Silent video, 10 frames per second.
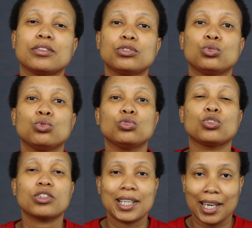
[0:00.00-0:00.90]
if you're
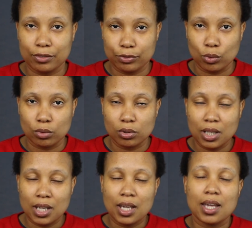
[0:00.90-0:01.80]
not careful.
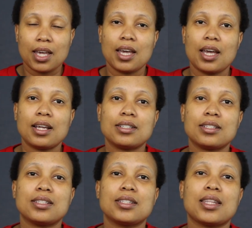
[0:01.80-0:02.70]

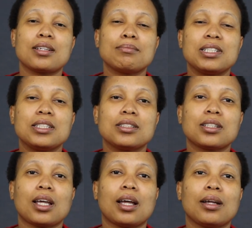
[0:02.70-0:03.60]
And that means
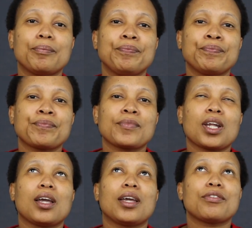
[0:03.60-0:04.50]

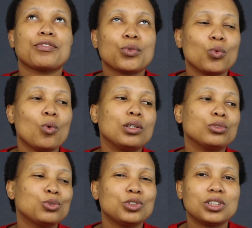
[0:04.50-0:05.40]
if you
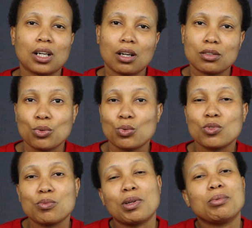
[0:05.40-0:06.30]
want to check out the
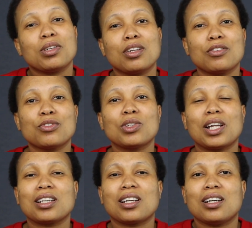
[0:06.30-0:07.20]
rules, maybe if you
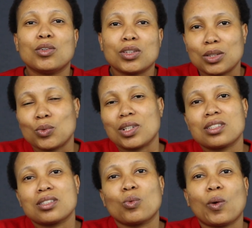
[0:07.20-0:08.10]
like, oh, then
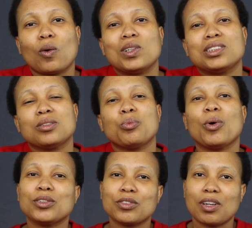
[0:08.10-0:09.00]
what's the
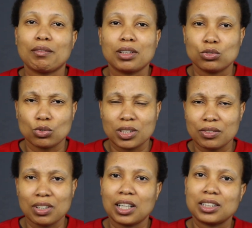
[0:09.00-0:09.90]
point of having a drone
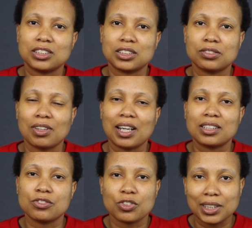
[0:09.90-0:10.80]
if I can't just fly
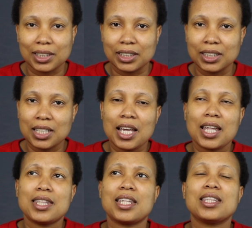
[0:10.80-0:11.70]
it freely?
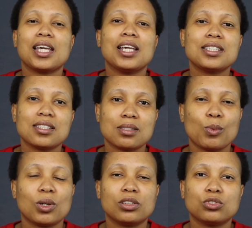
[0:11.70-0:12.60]
Then there is a
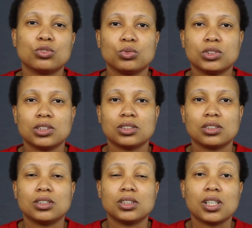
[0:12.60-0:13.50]
smaller drone, which is
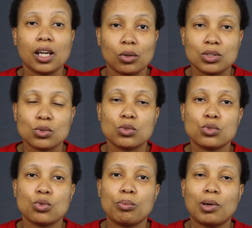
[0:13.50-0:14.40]
a Tello. It's
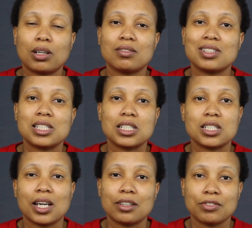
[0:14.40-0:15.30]
also part of the
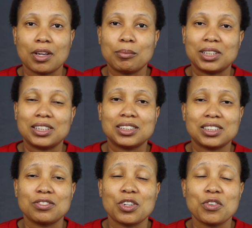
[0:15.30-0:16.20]
DJI family.
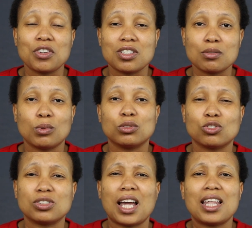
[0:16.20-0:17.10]
It's a very, very small
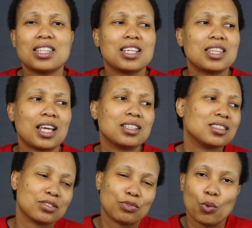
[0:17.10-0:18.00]
drone. I think that
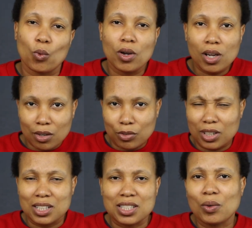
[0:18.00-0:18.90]
it's for
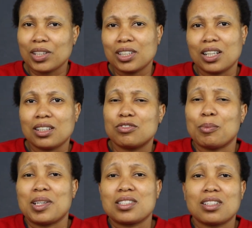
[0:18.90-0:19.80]
kids. I wouldn't get it
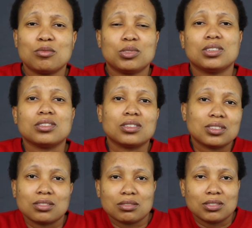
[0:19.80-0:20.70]
for myself
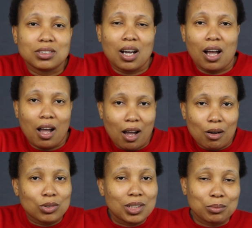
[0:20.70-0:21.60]
because
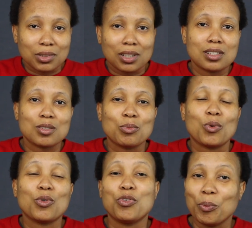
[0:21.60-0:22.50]
for
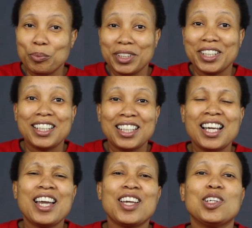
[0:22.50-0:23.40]
me,
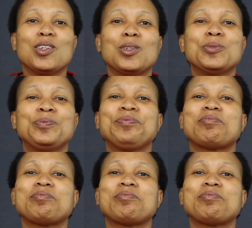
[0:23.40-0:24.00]
you know.